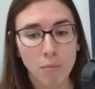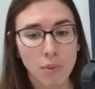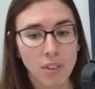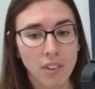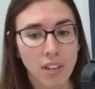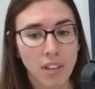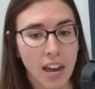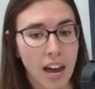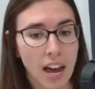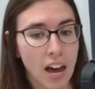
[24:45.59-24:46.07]

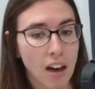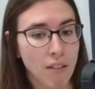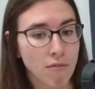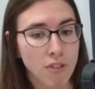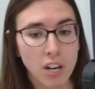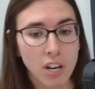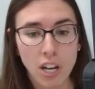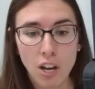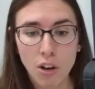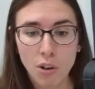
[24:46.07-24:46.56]
They have
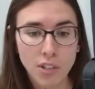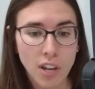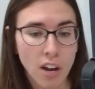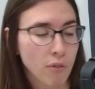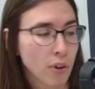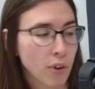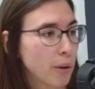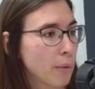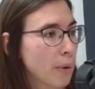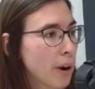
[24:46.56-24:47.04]
videos
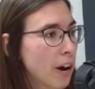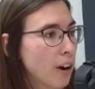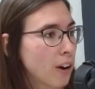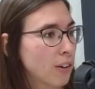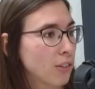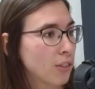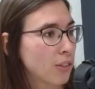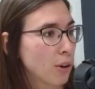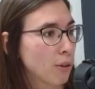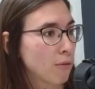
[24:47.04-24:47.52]

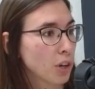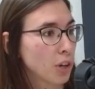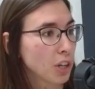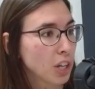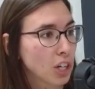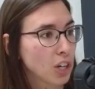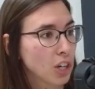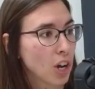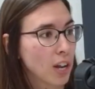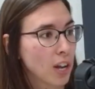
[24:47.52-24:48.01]
everywhere. They're
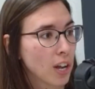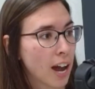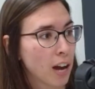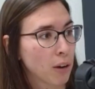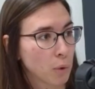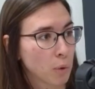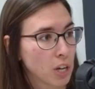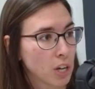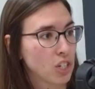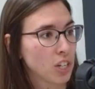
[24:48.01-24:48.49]
really good
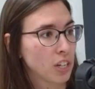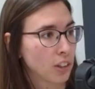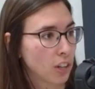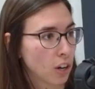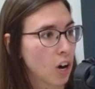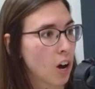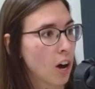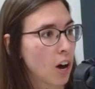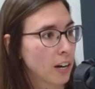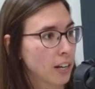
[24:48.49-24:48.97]
at reaching
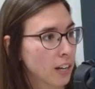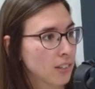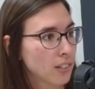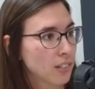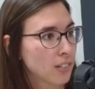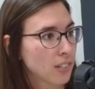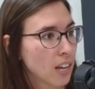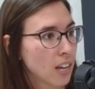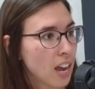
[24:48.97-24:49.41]
their audience.